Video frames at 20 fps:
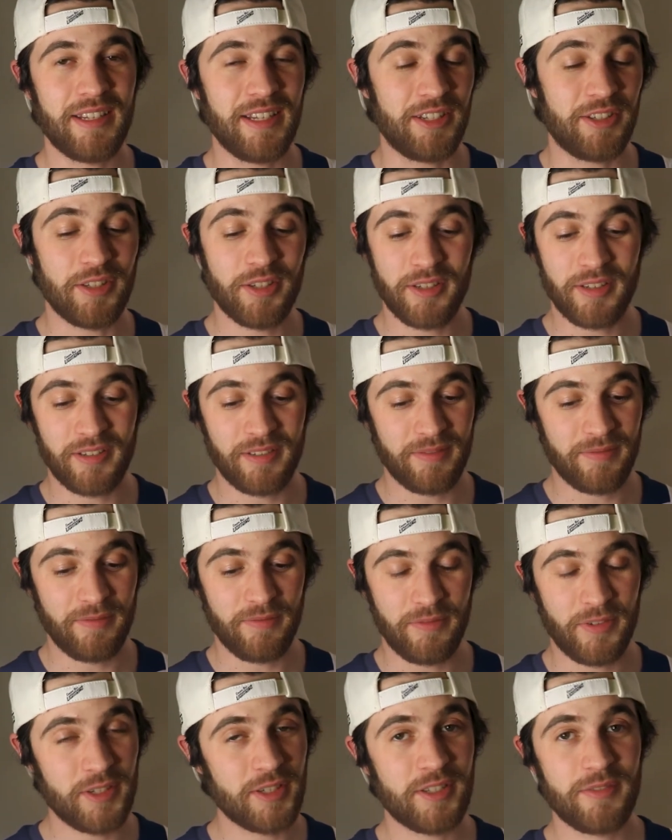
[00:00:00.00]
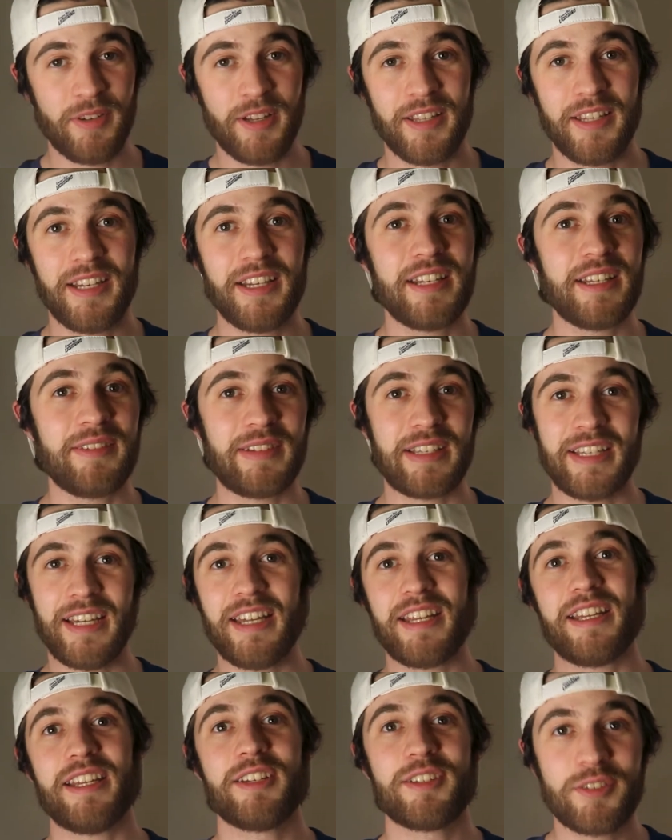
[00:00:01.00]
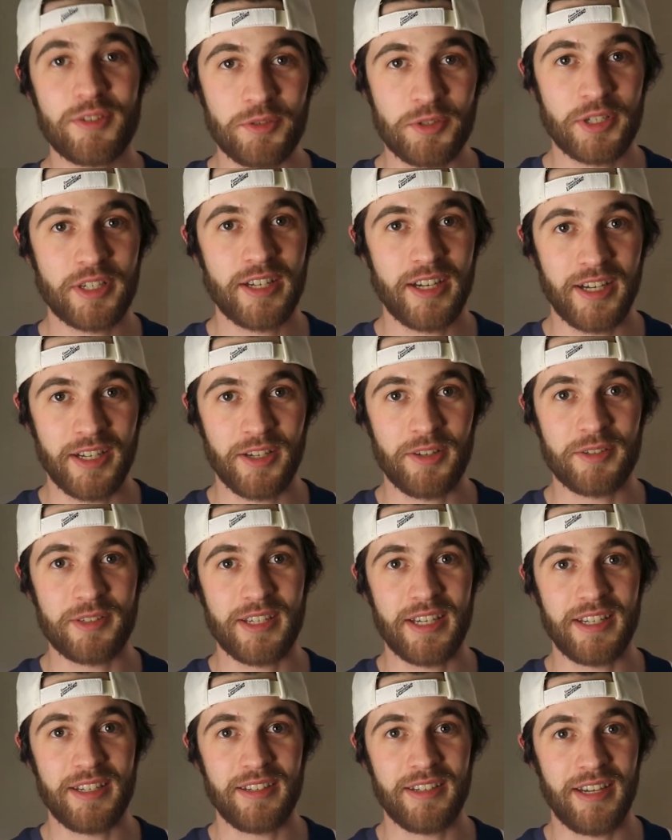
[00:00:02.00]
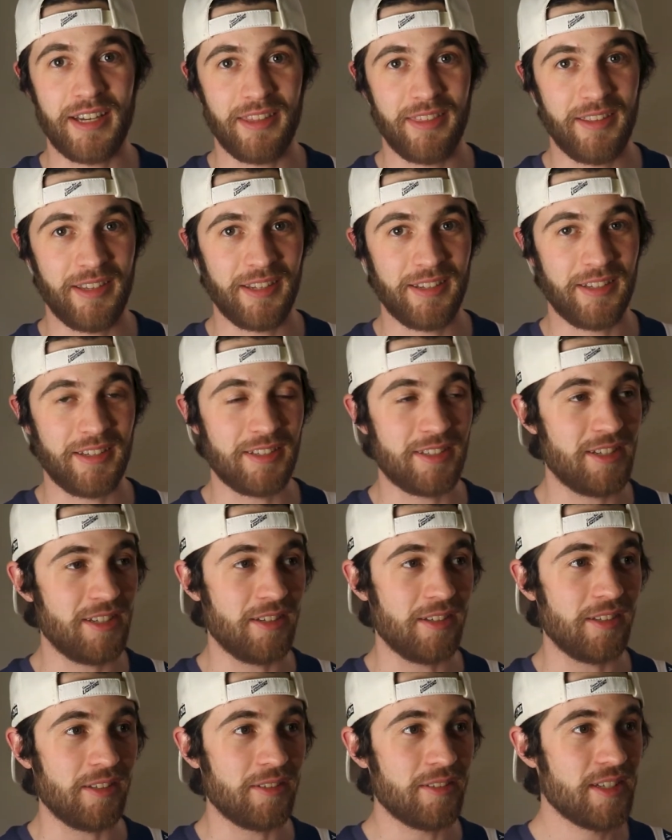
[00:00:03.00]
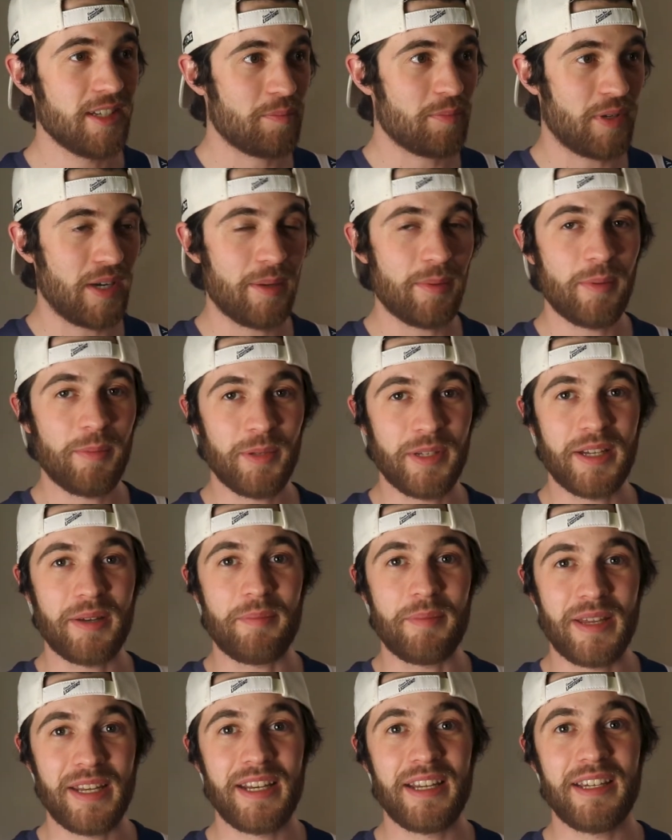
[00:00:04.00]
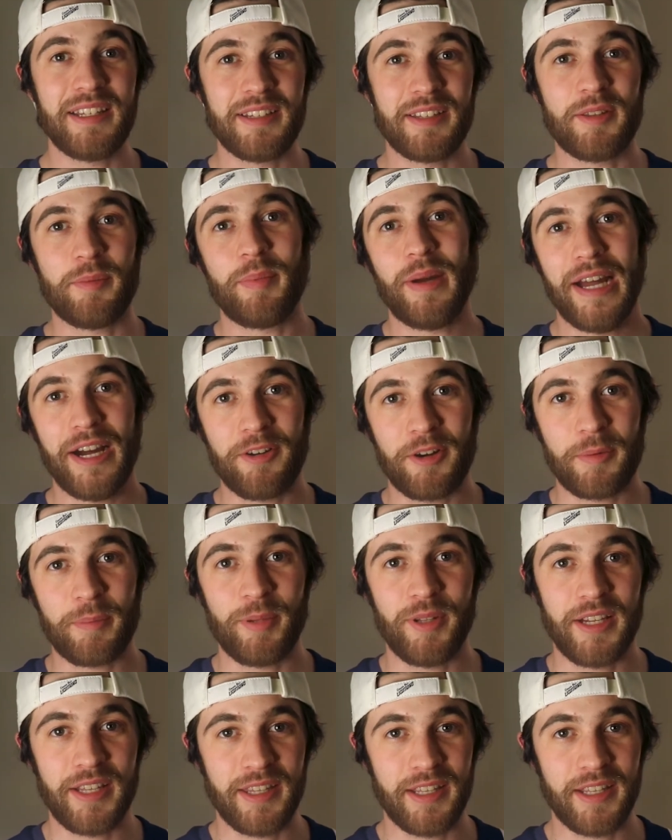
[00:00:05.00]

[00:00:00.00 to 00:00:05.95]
It took, first of all, they didn't even get into Chicago's end, I think, until probably a minute into the power play.